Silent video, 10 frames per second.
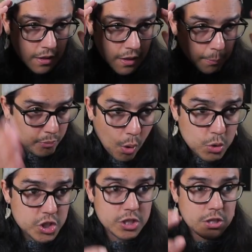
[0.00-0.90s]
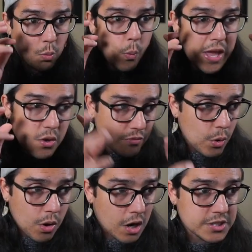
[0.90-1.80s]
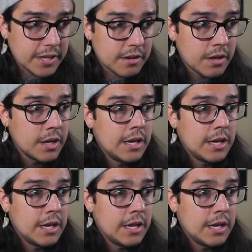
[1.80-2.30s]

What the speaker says: approach, the way you view content,